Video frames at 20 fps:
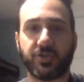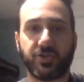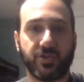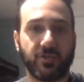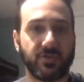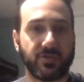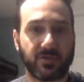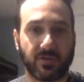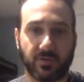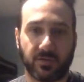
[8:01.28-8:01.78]

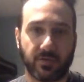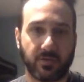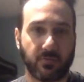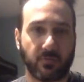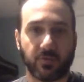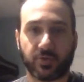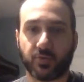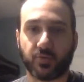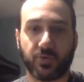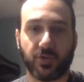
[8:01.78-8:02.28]
notes
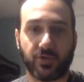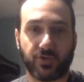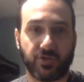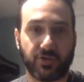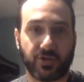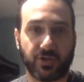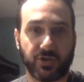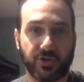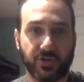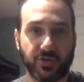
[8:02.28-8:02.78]
you
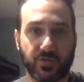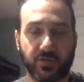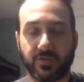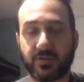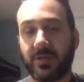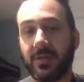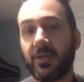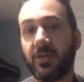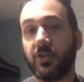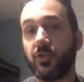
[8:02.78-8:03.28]
can use.
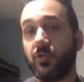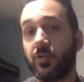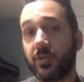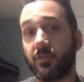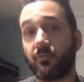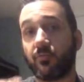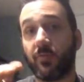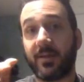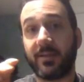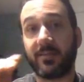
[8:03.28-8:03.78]
You
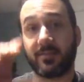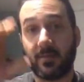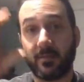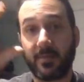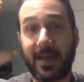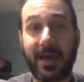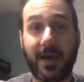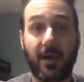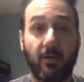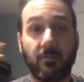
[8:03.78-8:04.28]
can write them
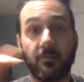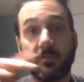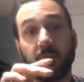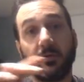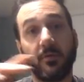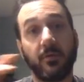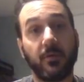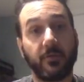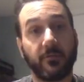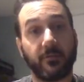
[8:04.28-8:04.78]
out
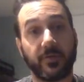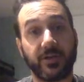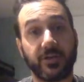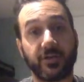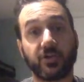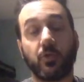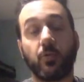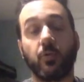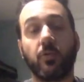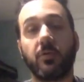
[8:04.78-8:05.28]
for
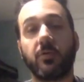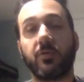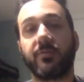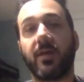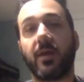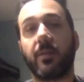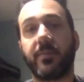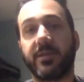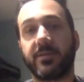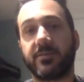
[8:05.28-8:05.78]
each chord if
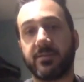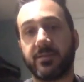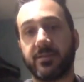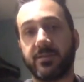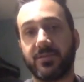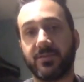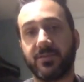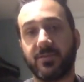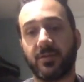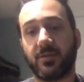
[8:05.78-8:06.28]
that makes it
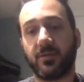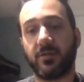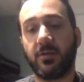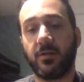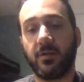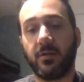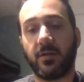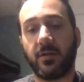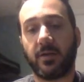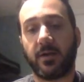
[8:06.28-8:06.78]
easier.
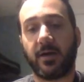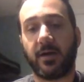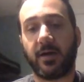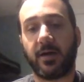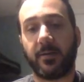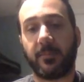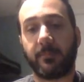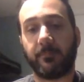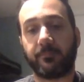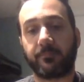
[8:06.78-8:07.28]

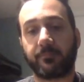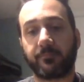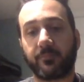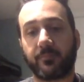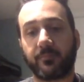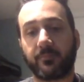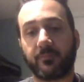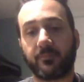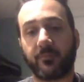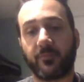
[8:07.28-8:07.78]

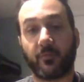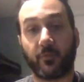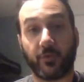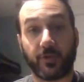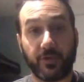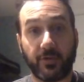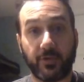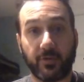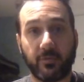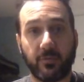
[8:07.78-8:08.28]
For
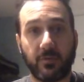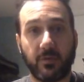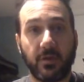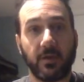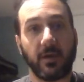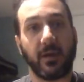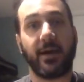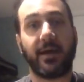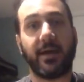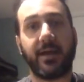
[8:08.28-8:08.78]
you,
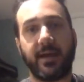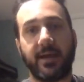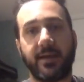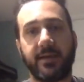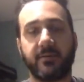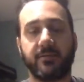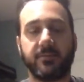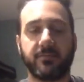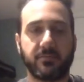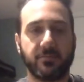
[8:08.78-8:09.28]

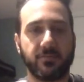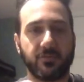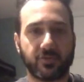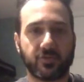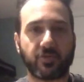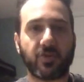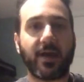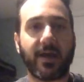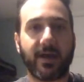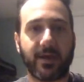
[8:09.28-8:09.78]
I
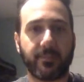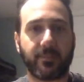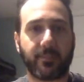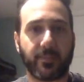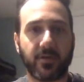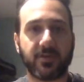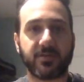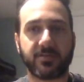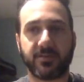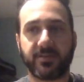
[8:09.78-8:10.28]
try
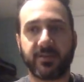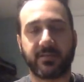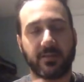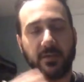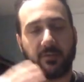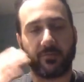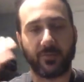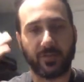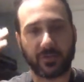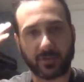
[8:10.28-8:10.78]
personally, because I
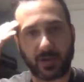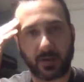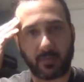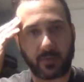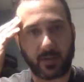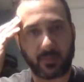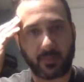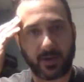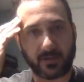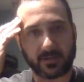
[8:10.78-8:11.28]
really try to
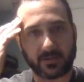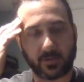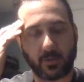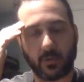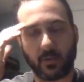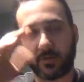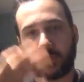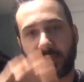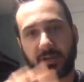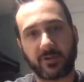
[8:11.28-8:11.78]
memorize the
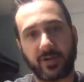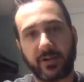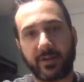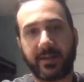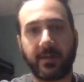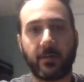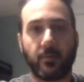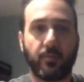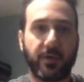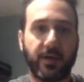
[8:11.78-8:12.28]
chords, I try to
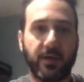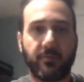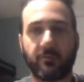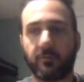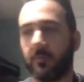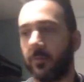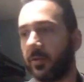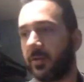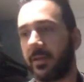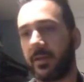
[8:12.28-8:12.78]
get away
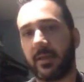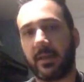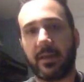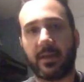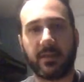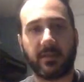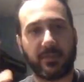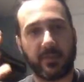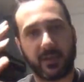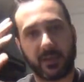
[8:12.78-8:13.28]
from looking at
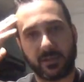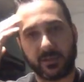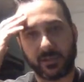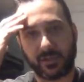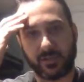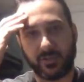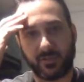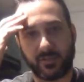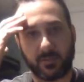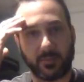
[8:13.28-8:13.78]
anything and just
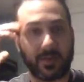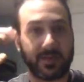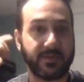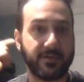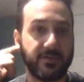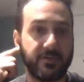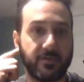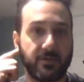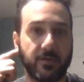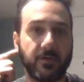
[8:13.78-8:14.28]
using my
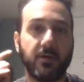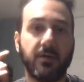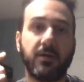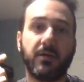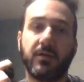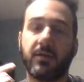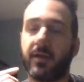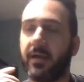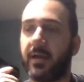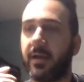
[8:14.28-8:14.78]
ear
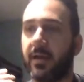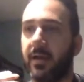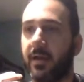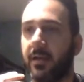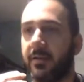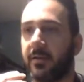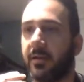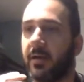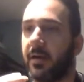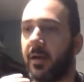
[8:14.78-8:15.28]

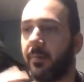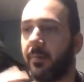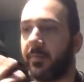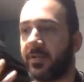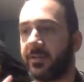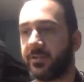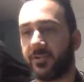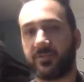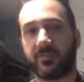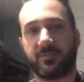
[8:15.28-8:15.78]
and
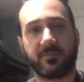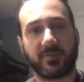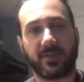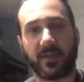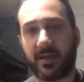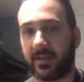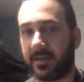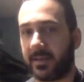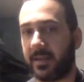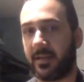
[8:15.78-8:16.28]
just
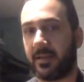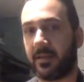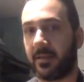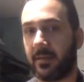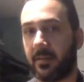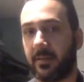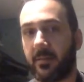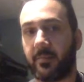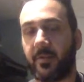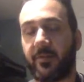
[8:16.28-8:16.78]
kind of getting
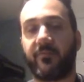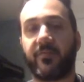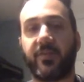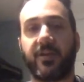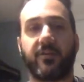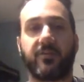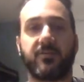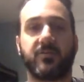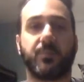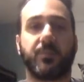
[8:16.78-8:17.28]
it in my
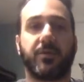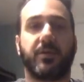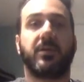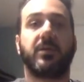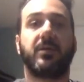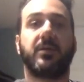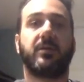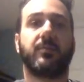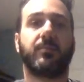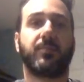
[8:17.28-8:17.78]
fingers. But
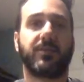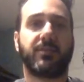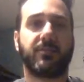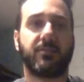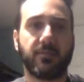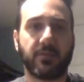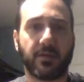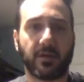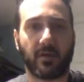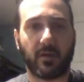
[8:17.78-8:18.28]

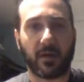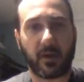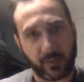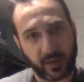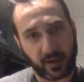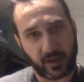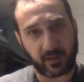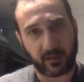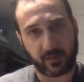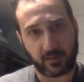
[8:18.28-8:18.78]
you know, I'm
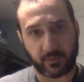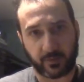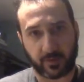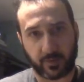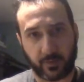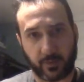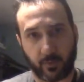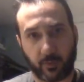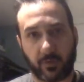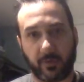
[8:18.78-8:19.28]
a little
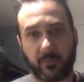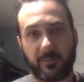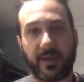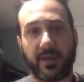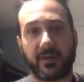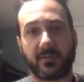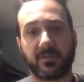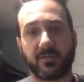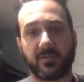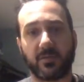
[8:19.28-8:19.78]
bit more
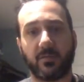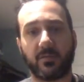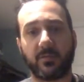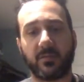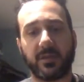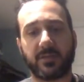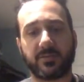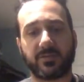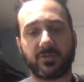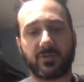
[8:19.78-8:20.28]
advanced. So
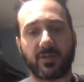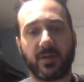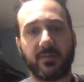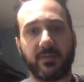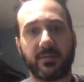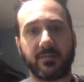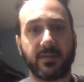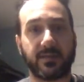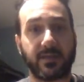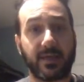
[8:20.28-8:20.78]
let's try
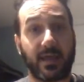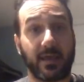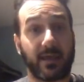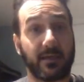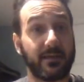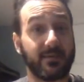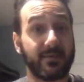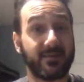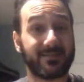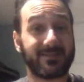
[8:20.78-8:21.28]
this again,
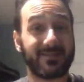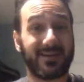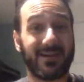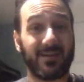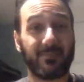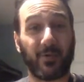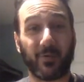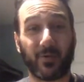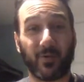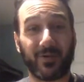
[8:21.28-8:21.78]
and this
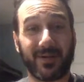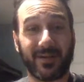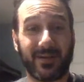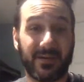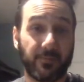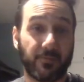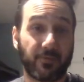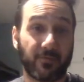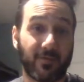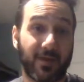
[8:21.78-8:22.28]
time I'm going to
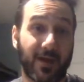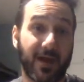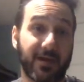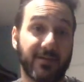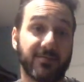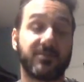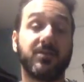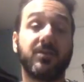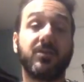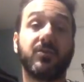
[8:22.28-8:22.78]

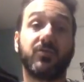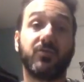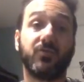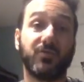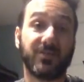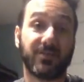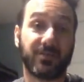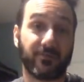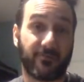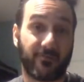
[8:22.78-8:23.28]
improvise
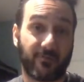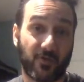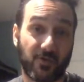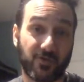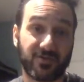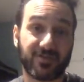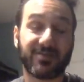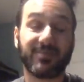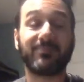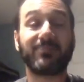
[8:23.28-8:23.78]
using the
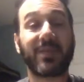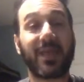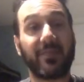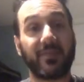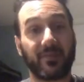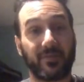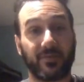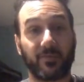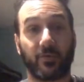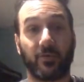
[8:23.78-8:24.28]
first and
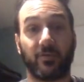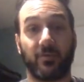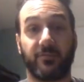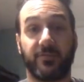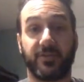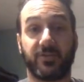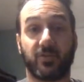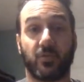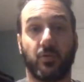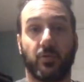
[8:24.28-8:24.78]
the third of
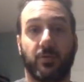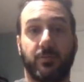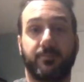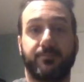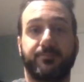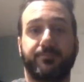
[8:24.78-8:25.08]
each chord.